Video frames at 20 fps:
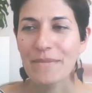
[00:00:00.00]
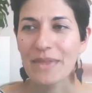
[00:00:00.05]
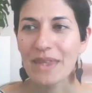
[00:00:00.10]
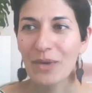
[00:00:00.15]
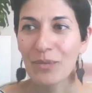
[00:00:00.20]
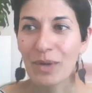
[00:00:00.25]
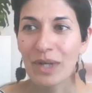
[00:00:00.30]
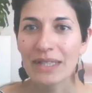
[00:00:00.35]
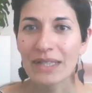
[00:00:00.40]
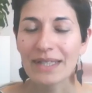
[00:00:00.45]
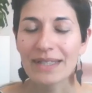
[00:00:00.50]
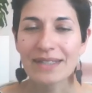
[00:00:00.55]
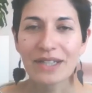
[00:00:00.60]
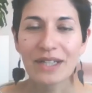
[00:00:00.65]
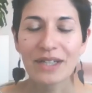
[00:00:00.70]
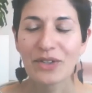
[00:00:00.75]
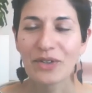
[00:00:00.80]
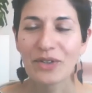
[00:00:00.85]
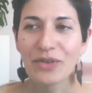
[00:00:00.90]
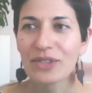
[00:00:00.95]
Well,
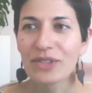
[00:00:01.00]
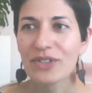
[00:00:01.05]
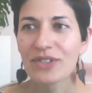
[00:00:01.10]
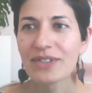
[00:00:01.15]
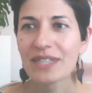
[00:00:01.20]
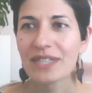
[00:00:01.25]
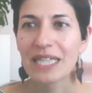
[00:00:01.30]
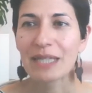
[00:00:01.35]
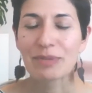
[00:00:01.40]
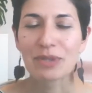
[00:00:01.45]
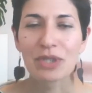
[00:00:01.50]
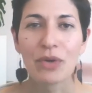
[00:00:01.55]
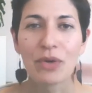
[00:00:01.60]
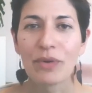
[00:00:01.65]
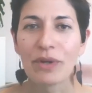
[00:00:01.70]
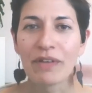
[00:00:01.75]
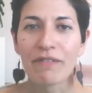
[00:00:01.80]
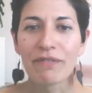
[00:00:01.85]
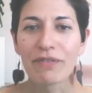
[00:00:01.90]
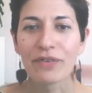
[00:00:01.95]
it just keeps
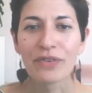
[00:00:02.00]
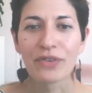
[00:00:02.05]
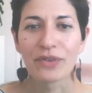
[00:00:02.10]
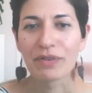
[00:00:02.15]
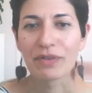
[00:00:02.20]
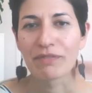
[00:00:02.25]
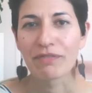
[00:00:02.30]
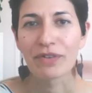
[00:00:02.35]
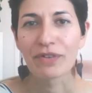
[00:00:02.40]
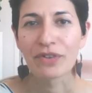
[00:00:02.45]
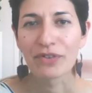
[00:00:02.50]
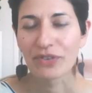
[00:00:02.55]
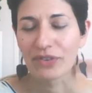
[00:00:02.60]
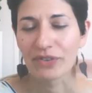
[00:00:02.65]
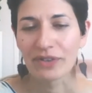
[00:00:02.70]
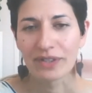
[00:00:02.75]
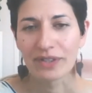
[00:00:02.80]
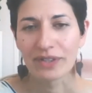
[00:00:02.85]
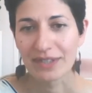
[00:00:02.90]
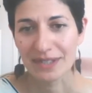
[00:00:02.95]
going further and further
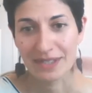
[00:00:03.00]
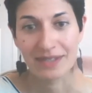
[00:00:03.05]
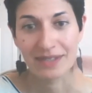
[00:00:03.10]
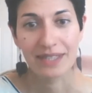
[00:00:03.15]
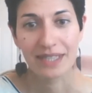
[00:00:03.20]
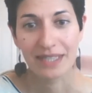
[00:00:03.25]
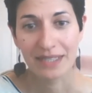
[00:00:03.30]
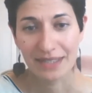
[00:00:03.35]
in this